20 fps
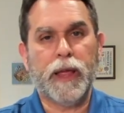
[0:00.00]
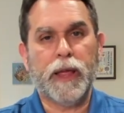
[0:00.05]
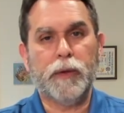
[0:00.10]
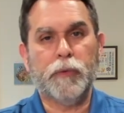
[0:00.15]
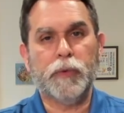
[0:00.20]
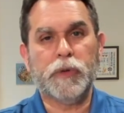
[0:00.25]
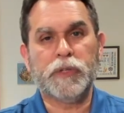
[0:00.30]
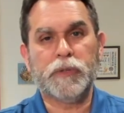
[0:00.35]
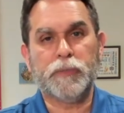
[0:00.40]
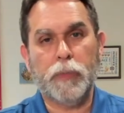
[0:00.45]

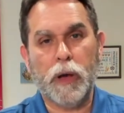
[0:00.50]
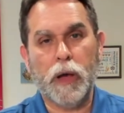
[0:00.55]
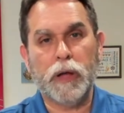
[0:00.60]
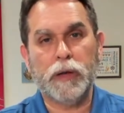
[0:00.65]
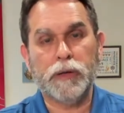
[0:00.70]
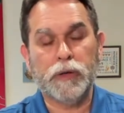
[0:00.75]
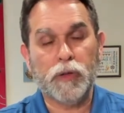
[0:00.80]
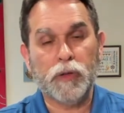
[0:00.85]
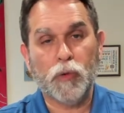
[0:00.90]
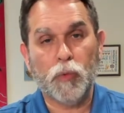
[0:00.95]
and
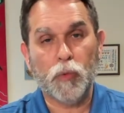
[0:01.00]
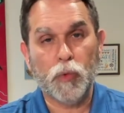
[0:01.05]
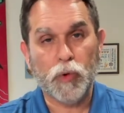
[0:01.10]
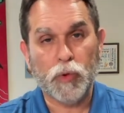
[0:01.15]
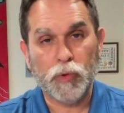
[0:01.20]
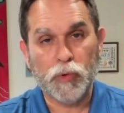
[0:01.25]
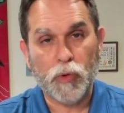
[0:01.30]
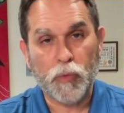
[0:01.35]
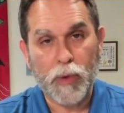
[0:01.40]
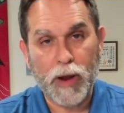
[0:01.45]
respond to the
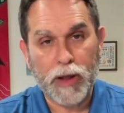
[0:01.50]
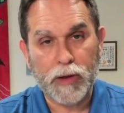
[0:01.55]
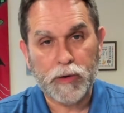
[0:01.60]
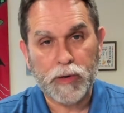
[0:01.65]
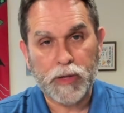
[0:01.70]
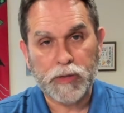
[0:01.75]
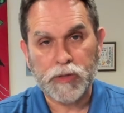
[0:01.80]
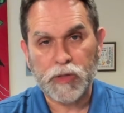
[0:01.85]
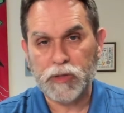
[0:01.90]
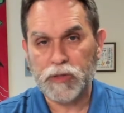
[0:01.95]
world
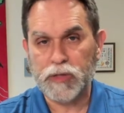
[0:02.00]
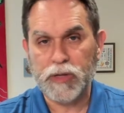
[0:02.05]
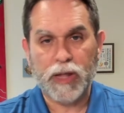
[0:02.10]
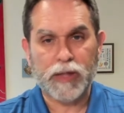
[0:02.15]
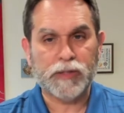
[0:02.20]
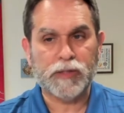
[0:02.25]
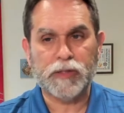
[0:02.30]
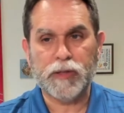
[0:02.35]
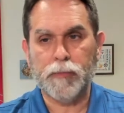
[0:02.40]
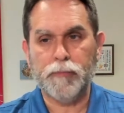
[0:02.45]
around us. It's
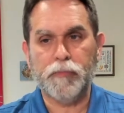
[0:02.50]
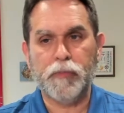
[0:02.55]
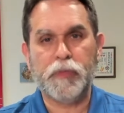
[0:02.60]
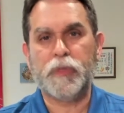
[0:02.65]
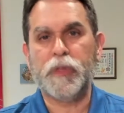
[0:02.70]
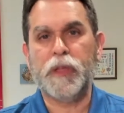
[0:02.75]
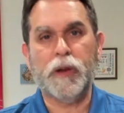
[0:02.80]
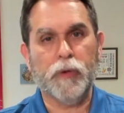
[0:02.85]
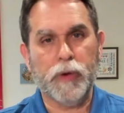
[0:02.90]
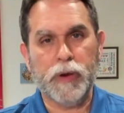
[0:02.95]
not some
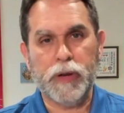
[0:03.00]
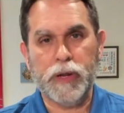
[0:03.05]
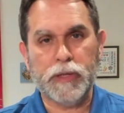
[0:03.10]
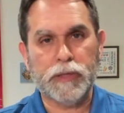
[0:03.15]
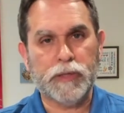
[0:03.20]
theory.